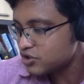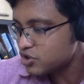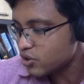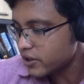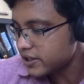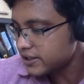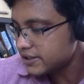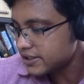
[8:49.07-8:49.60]

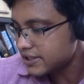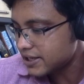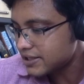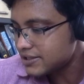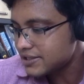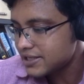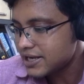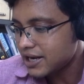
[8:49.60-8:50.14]
joint
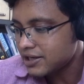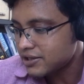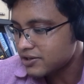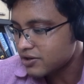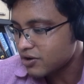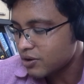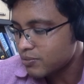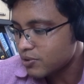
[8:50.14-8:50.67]
tenancy
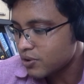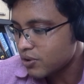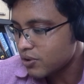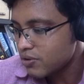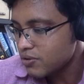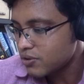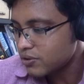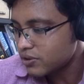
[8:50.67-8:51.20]
under common
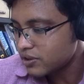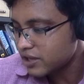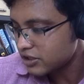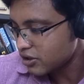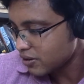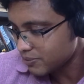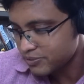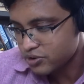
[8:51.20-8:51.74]
law on
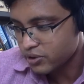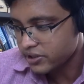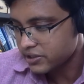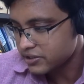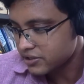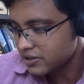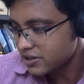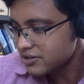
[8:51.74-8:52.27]
death of
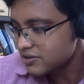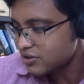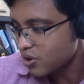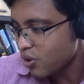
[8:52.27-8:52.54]
joint tenant.